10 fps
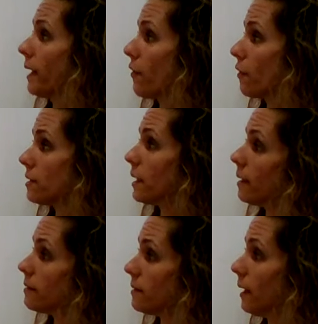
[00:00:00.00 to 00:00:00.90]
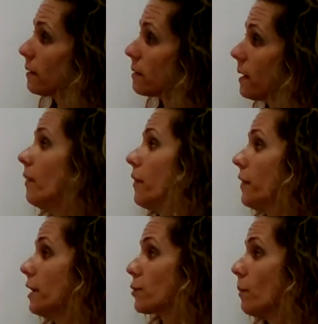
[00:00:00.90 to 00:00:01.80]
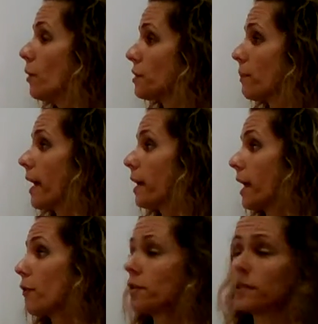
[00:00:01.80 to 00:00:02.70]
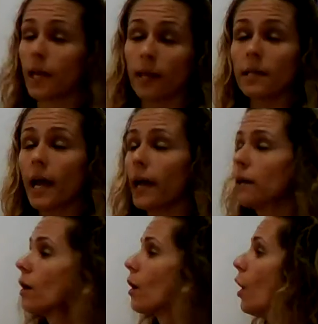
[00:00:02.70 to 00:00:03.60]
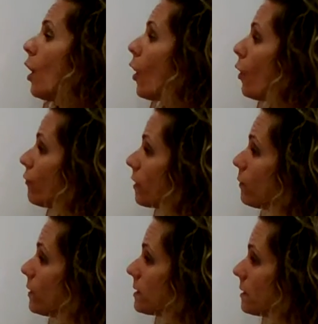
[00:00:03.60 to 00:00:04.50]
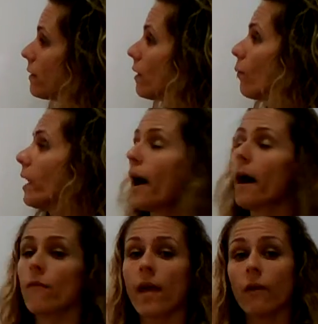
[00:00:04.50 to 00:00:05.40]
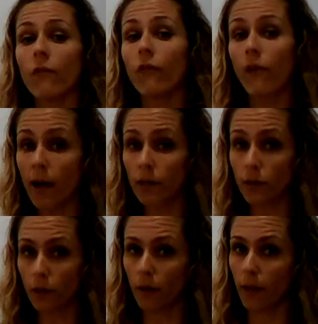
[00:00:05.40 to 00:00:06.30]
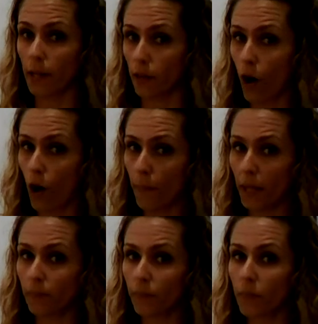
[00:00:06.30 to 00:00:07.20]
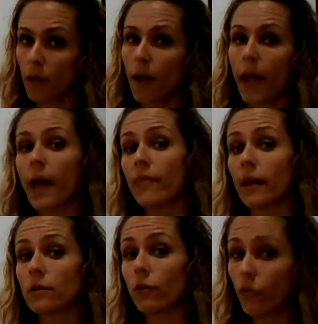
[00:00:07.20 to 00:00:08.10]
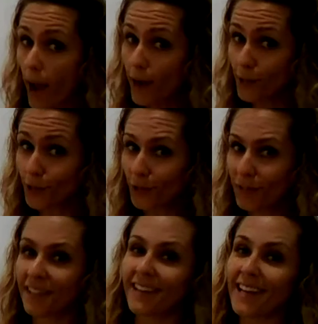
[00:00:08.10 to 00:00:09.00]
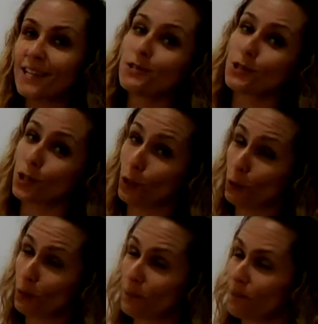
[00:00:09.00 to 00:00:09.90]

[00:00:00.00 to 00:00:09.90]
together to get 6, and the things we multiply together to get 10, hopefully we see that we have a factor in common, and that factor is 2.